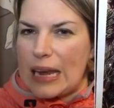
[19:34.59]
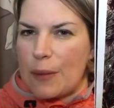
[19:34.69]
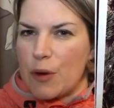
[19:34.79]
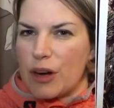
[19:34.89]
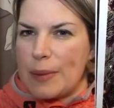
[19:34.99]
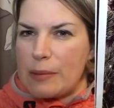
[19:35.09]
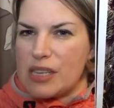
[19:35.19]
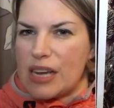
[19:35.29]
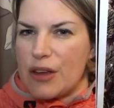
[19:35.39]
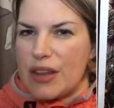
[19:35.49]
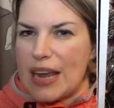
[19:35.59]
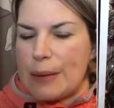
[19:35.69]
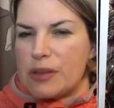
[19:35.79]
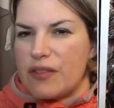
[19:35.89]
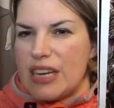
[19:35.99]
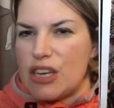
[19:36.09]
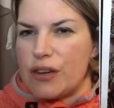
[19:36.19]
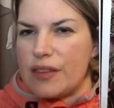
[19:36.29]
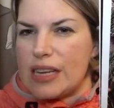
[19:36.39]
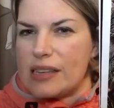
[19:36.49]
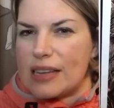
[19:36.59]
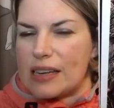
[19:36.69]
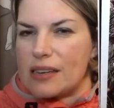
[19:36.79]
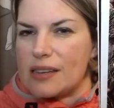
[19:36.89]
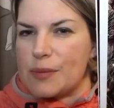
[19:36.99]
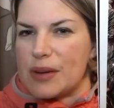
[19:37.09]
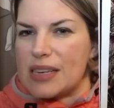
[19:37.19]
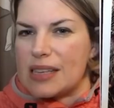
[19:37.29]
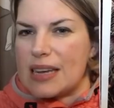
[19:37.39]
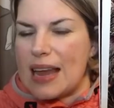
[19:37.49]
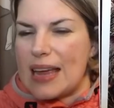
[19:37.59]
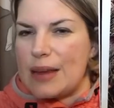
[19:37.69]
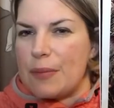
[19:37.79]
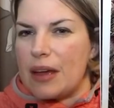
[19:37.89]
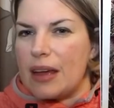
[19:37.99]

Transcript: I'm not going to be able to tell you the names of each of these Santas, because the name